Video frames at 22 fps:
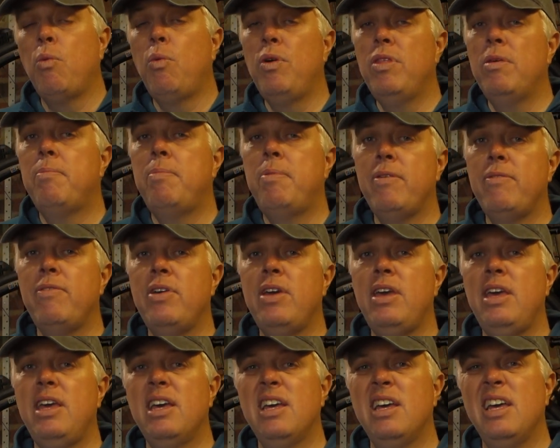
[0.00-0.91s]
with a
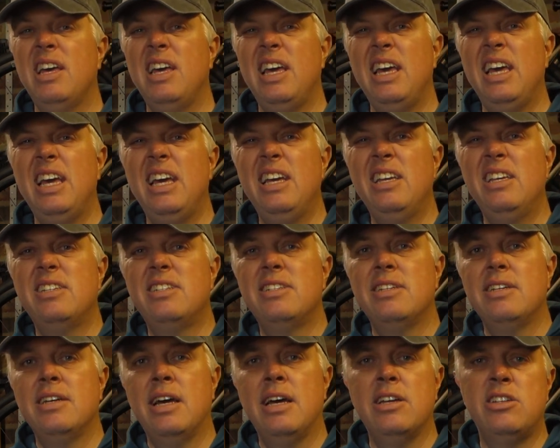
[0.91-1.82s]
bivy
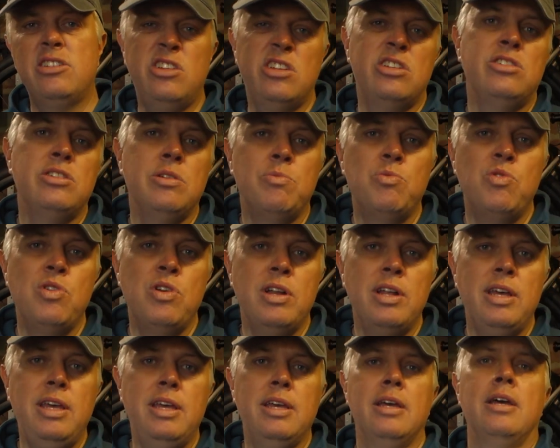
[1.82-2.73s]
is a system
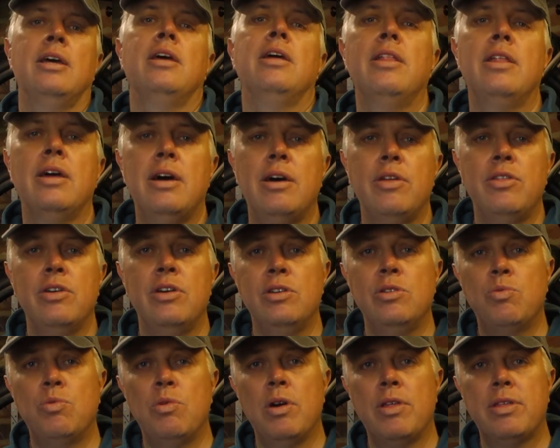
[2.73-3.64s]
really uh, that
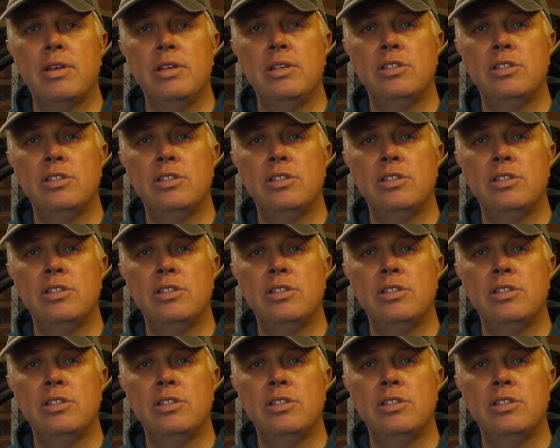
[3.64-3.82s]
is worth